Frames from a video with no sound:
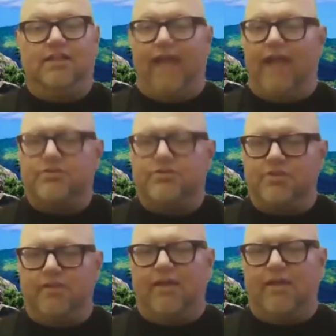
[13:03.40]
air is going
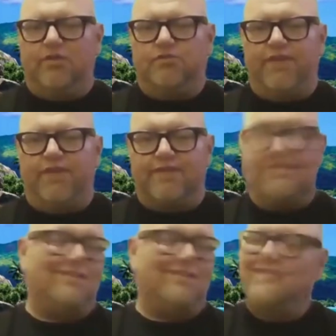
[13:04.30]
to come out of those
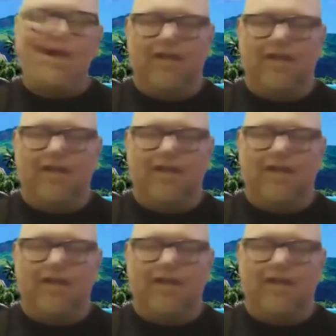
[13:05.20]
vents. It's not.